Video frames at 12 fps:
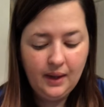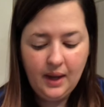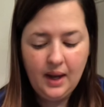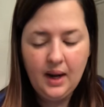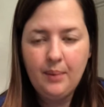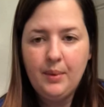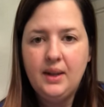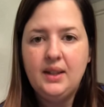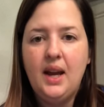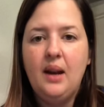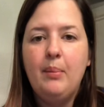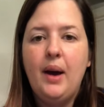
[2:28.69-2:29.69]
and I'm going to
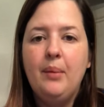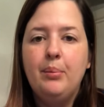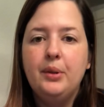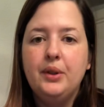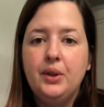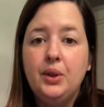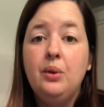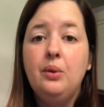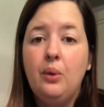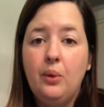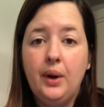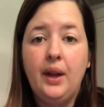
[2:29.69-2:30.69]
take my blue
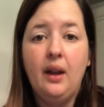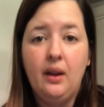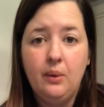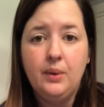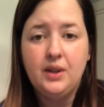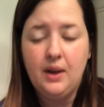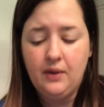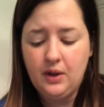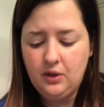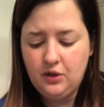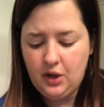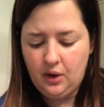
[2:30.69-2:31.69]
or yellow, whichever
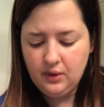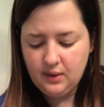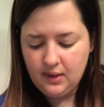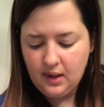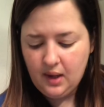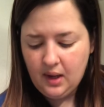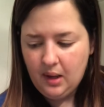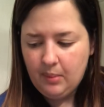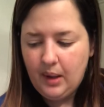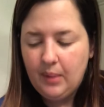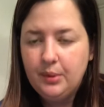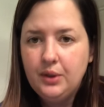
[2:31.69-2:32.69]
you chose,
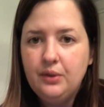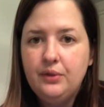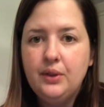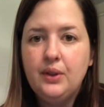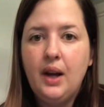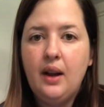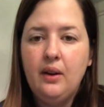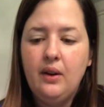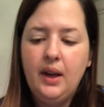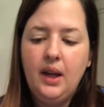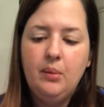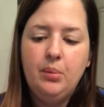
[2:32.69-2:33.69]
my blue food
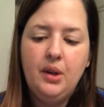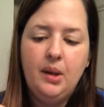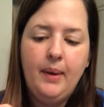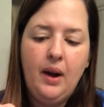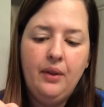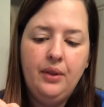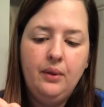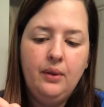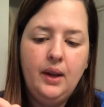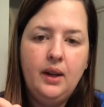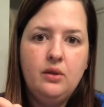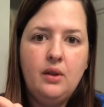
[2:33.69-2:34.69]
coloring, and put about
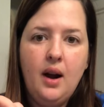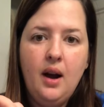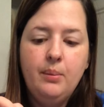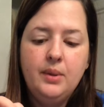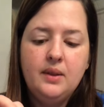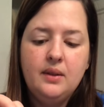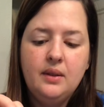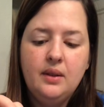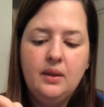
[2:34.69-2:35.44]
3 drops.